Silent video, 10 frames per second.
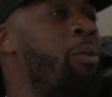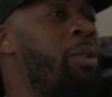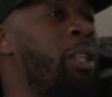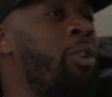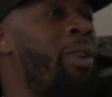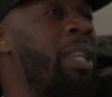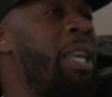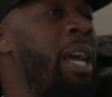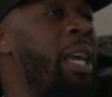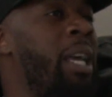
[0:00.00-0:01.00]
was a great
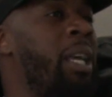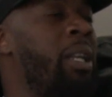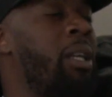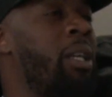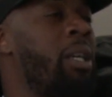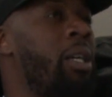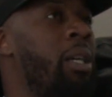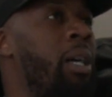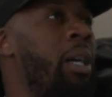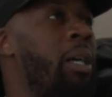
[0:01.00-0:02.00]
thing.
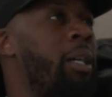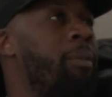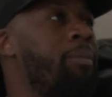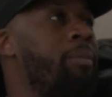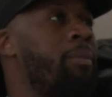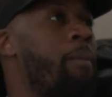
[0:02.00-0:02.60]
And,